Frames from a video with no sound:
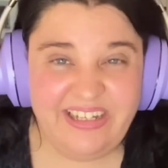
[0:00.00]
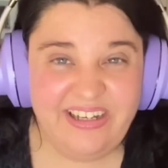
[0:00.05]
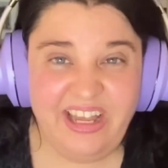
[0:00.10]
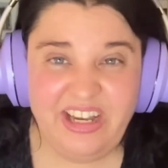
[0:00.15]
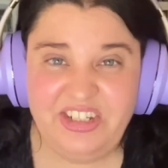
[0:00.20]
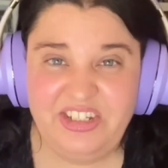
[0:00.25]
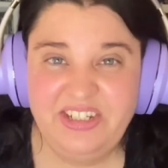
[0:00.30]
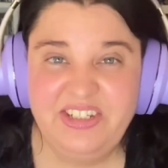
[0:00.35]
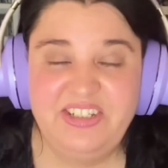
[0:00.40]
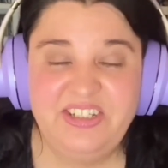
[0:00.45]

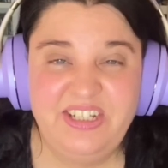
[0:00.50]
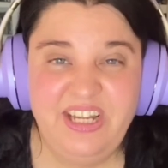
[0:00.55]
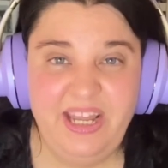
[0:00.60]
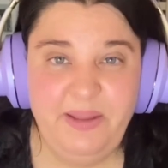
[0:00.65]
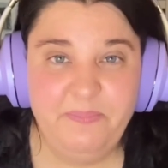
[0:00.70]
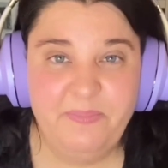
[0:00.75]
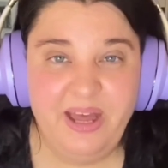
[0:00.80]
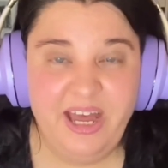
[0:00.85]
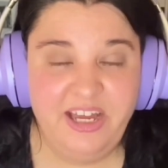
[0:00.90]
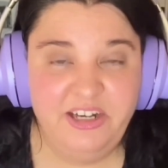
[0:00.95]
not just
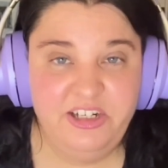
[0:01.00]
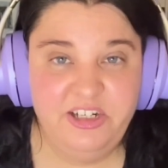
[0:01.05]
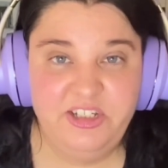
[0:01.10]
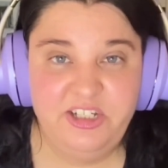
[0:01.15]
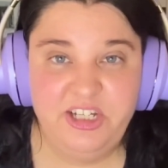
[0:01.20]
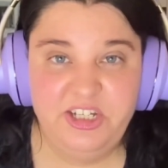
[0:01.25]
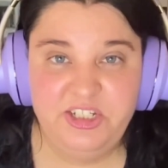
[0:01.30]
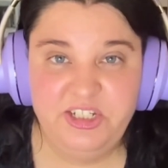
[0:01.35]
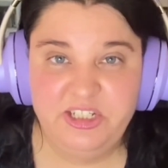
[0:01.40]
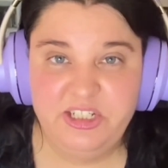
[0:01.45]
him other
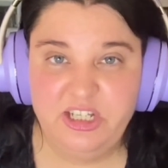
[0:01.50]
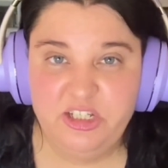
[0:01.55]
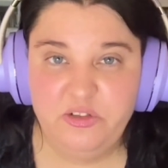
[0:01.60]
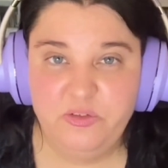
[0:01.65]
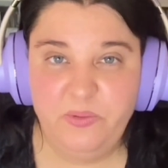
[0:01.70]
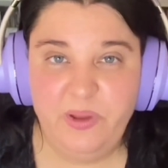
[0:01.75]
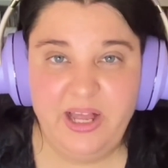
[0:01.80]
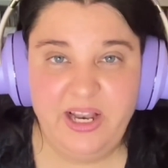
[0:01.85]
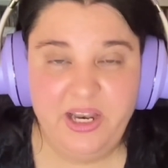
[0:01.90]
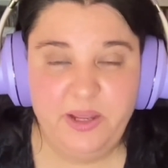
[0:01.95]
teachers as
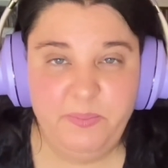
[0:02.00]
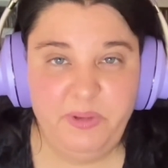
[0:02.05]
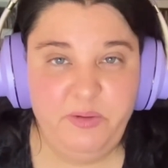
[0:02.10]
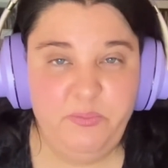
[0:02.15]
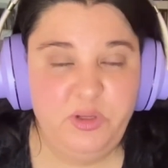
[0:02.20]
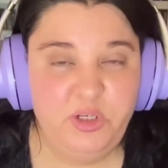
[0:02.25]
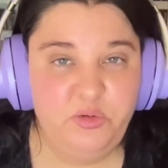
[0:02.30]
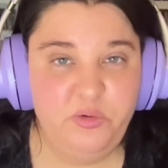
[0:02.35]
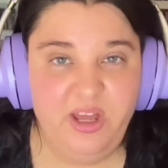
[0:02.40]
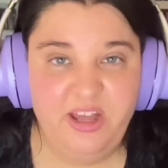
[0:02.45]
well i mean
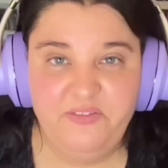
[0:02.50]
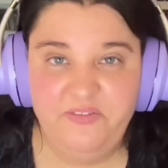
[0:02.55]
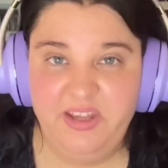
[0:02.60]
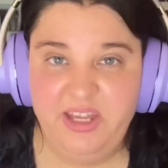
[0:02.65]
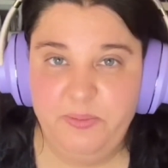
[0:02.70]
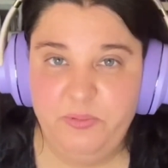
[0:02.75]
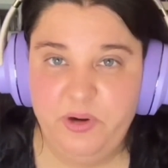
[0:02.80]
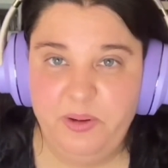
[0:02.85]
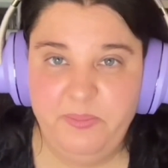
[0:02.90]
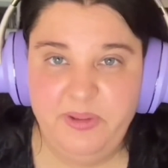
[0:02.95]
we do have
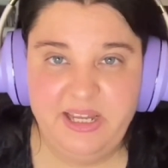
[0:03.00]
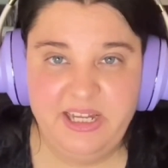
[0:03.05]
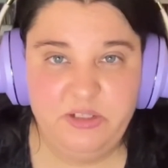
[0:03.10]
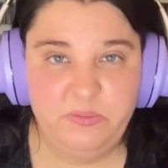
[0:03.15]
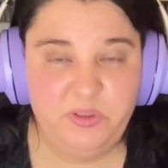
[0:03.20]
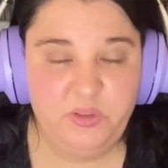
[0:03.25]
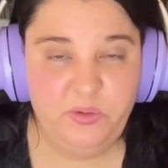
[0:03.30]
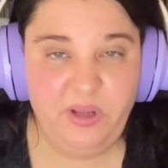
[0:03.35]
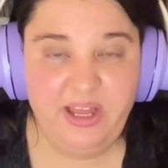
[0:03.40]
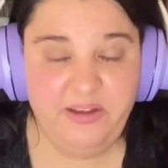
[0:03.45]
abraham hicks
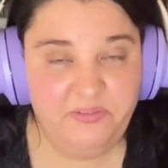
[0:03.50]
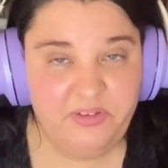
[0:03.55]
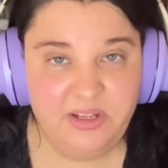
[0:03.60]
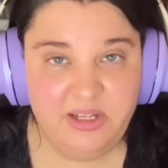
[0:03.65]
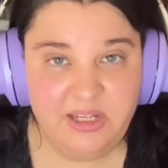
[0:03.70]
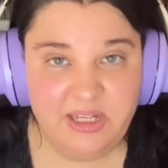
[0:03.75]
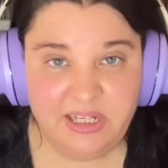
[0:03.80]
we do have